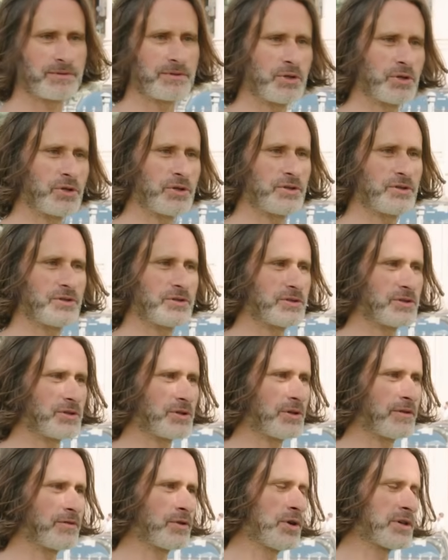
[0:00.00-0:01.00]
you can,
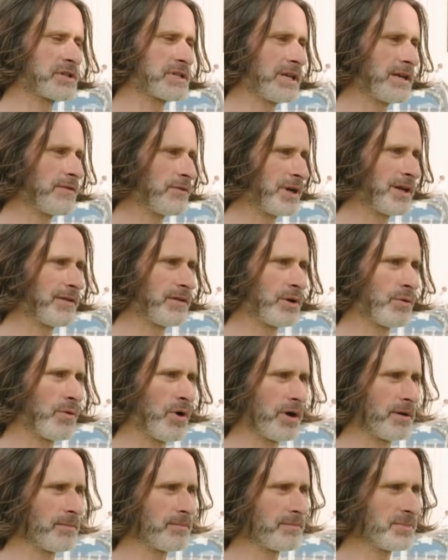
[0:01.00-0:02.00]
of course, leave whenever you
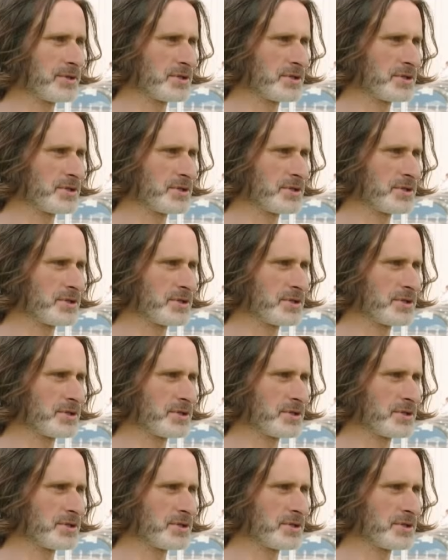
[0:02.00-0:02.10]
want,